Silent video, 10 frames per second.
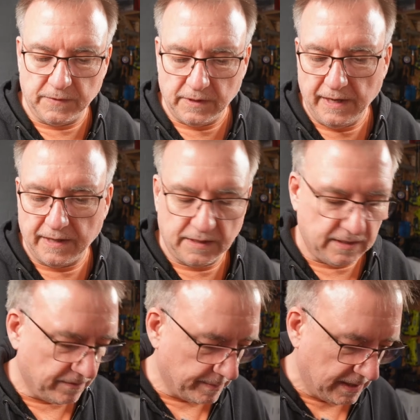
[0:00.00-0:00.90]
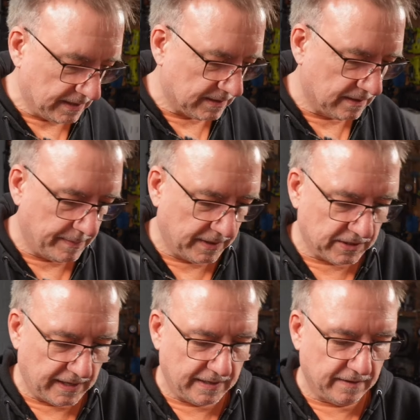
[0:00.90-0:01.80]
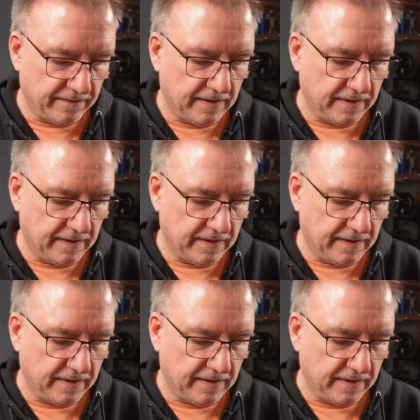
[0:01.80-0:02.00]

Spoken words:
Yeah, there's different parts of the budget end of